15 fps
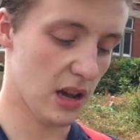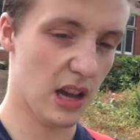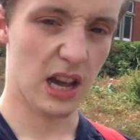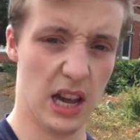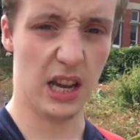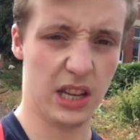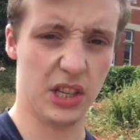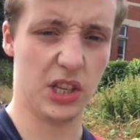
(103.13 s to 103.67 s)

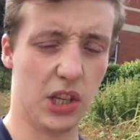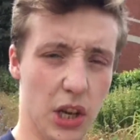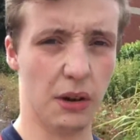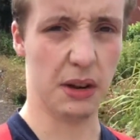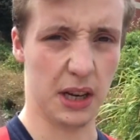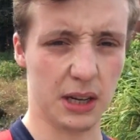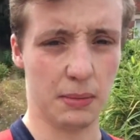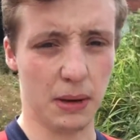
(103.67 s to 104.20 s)
is
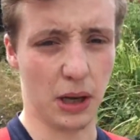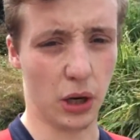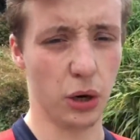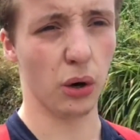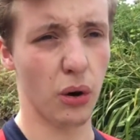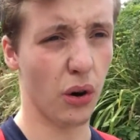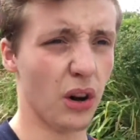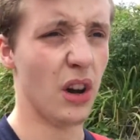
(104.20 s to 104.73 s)
going to be
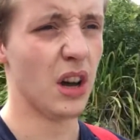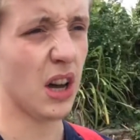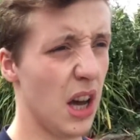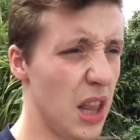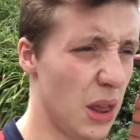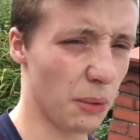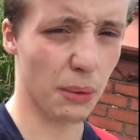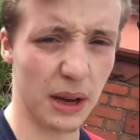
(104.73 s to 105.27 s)
cool
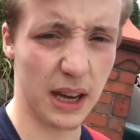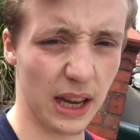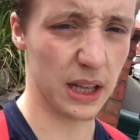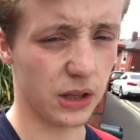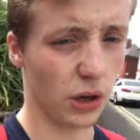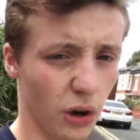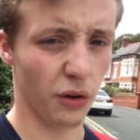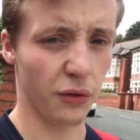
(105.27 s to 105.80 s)
and the
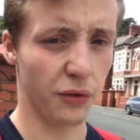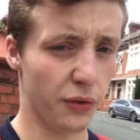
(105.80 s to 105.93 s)
weekend's off